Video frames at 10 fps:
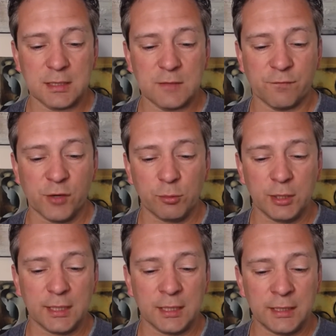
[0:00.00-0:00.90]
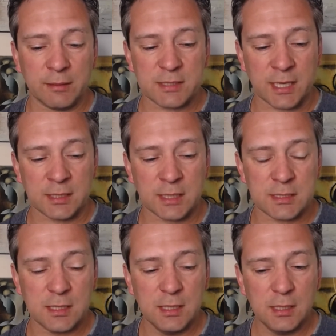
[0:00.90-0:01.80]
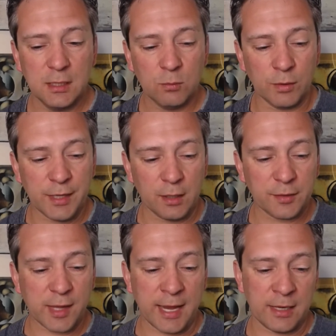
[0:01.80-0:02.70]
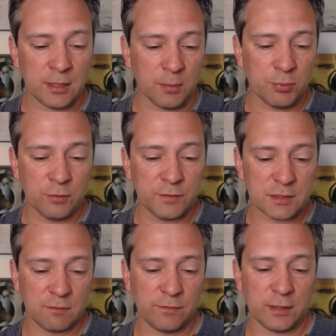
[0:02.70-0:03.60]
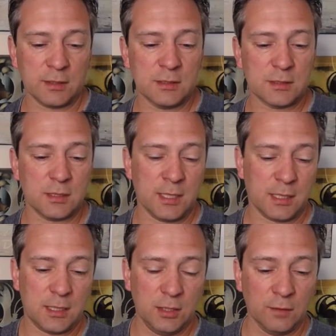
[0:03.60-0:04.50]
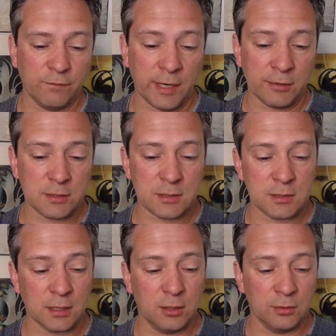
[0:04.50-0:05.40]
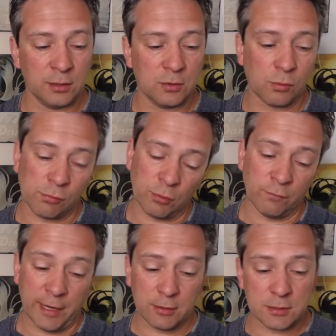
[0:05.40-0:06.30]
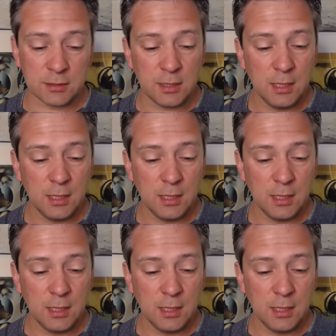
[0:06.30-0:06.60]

frequently cleaned and sanitized with Health Canada approved disinfectants that kill viruses, including coronaviruses.